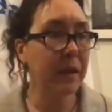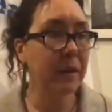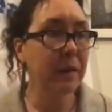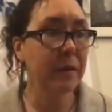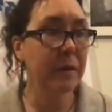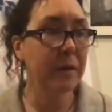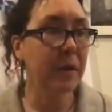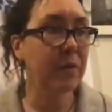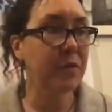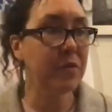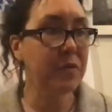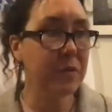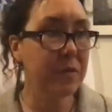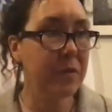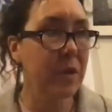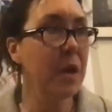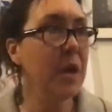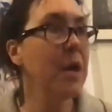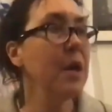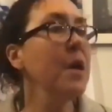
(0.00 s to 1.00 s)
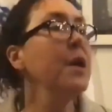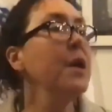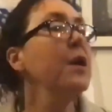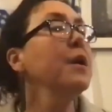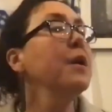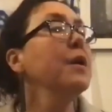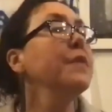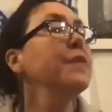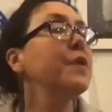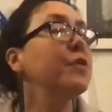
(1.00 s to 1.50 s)
there's
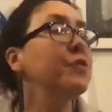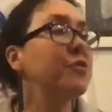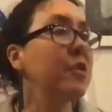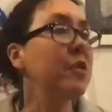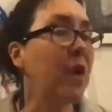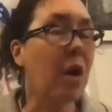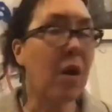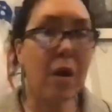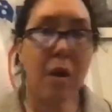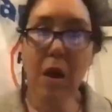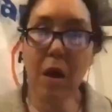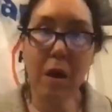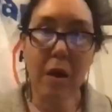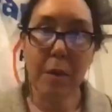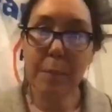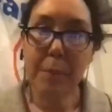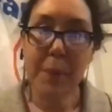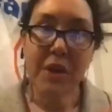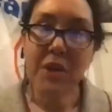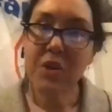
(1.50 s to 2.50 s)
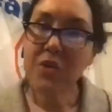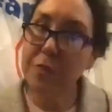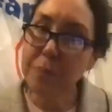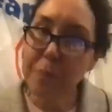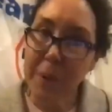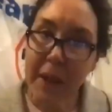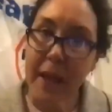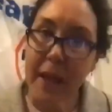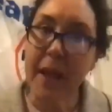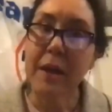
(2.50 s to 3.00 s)
a bunch of
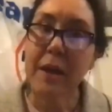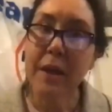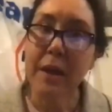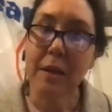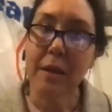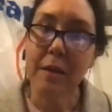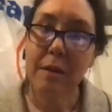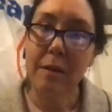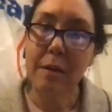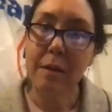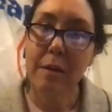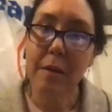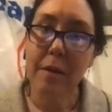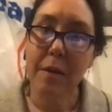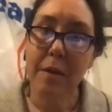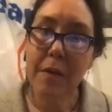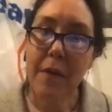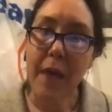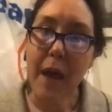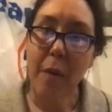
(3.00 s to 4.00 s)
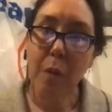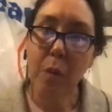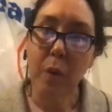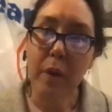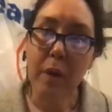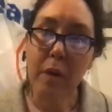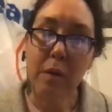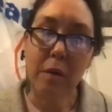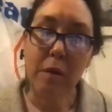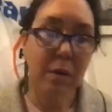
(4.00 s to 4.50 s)
planning that
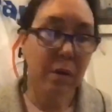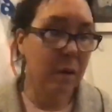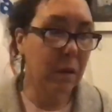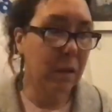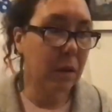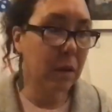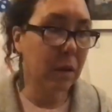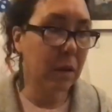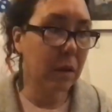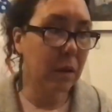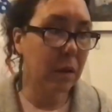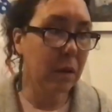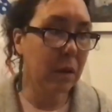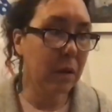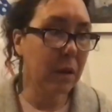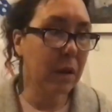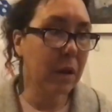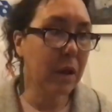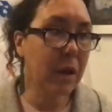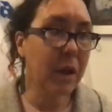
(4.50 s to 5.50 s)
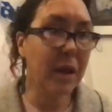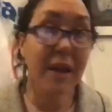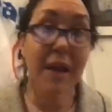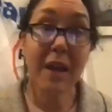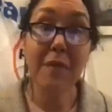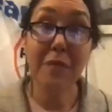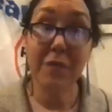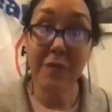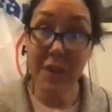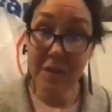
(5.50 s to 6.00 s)
will,
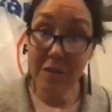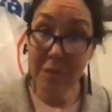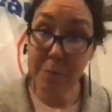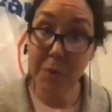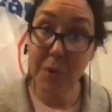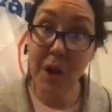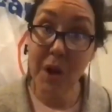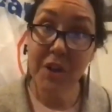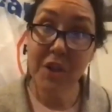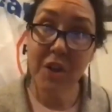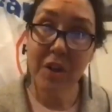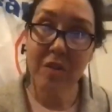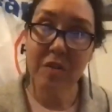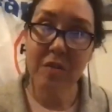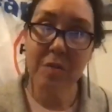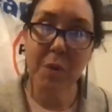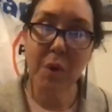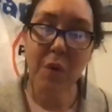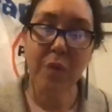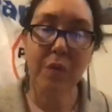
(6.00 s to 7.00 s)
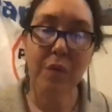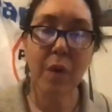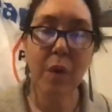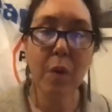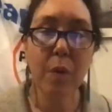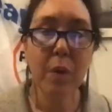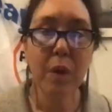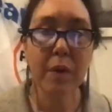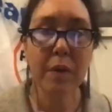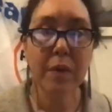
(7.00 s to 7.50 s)
if these projects move
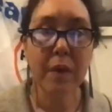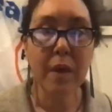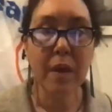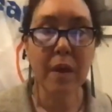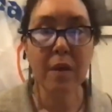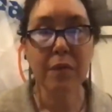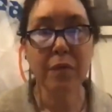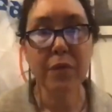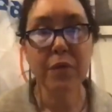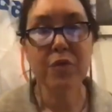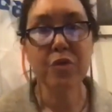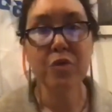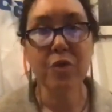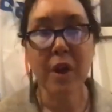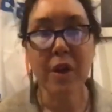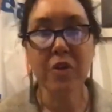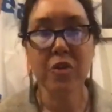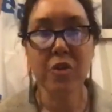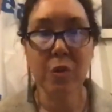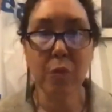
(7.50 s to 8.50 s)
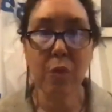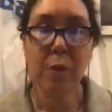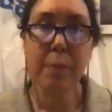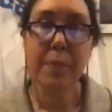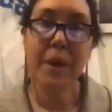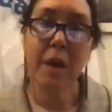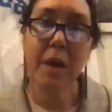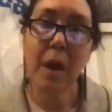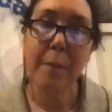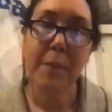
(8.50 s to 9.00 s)
forward, the infrastructure will
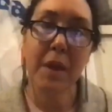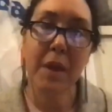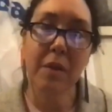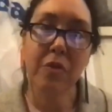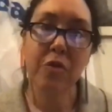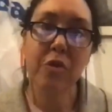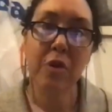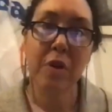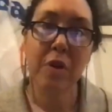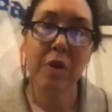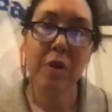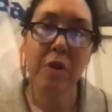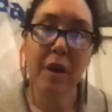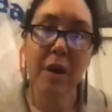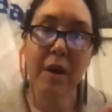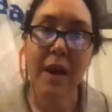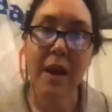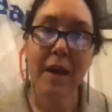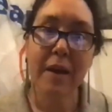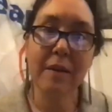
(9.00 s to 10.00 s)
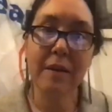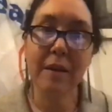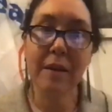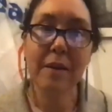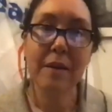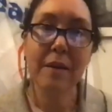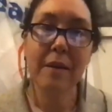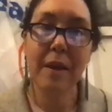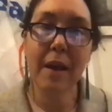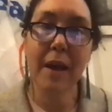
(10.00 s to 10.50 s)
become
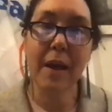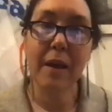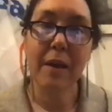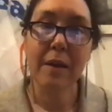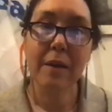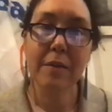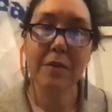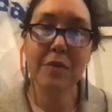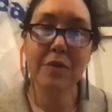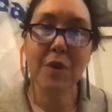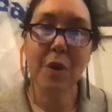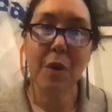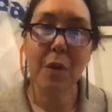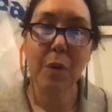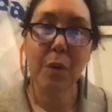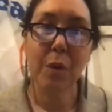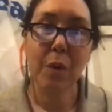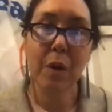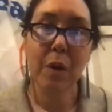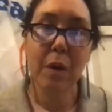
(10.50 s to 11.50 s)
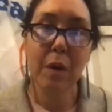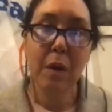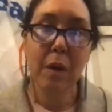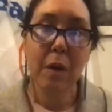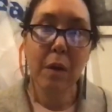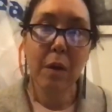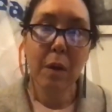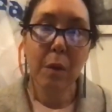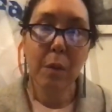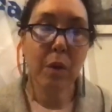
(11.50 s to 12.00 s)
interconnected. And so
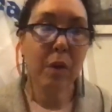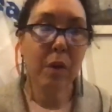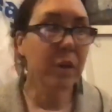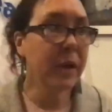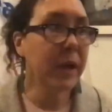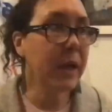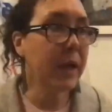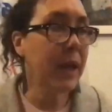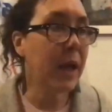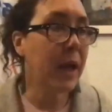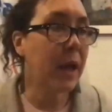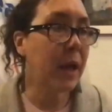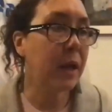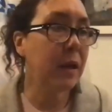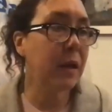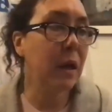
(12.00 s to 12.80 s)
we're looking at